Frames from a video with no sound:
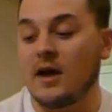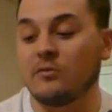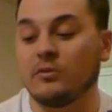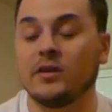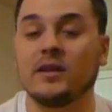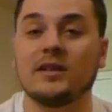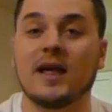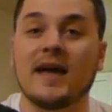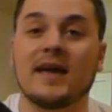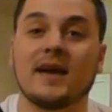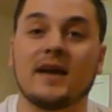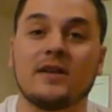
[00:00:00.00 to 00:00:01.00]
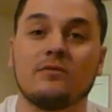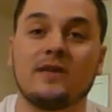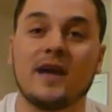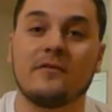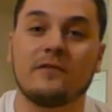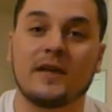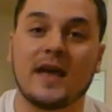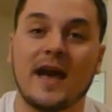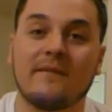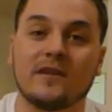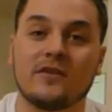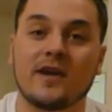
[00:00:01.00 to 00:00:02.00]
I really like it, and you definitely
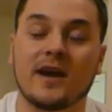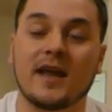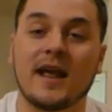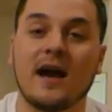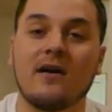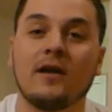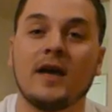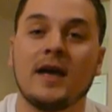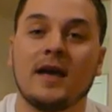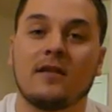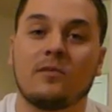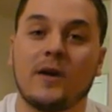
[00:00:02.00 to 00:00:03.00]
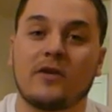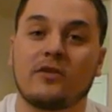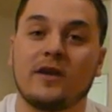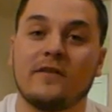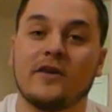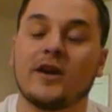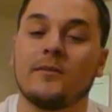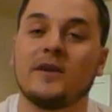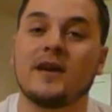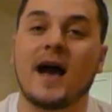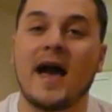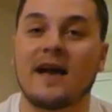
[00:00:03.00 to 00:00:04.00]
have to check it out, especially if you're going to
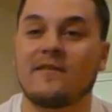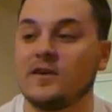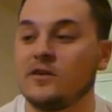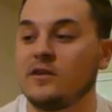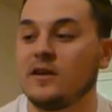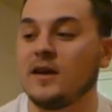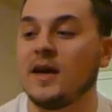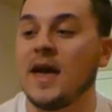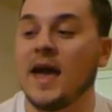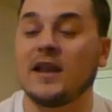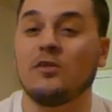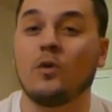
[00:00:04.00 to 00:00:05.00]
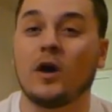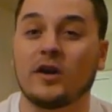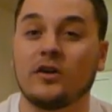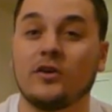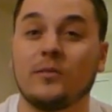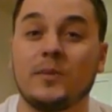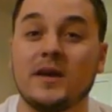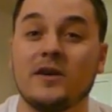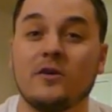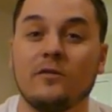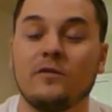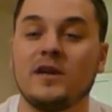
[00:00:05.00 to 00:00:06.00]
be kayak fishing and you want a good
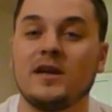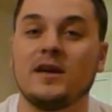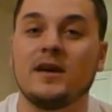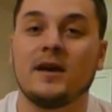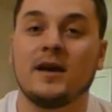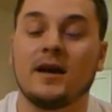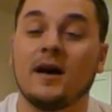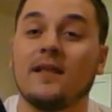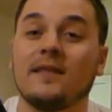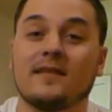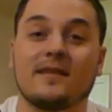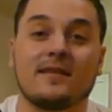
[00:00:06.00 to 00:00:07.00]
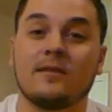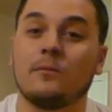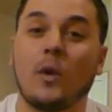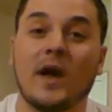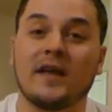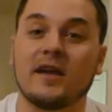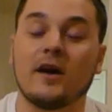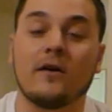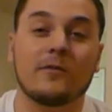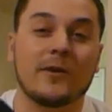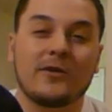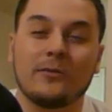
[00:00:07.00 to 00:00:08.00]
POV. This is the way to go,
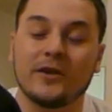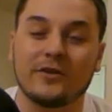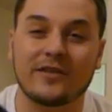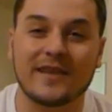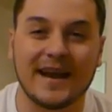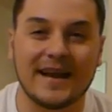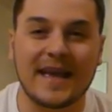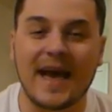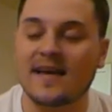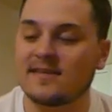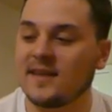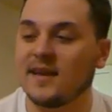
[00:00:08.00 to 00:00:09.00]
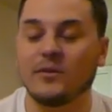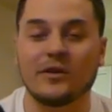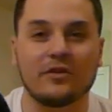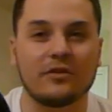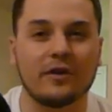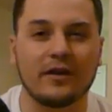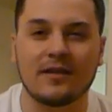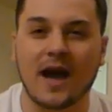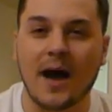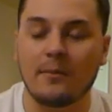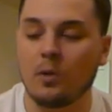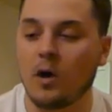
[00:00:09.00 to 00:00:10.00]
especially when you're sight casting, when you're throwing
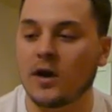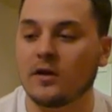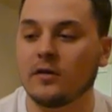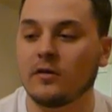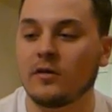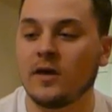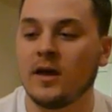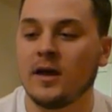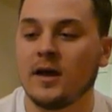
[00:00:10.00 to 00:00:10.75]
topwaters.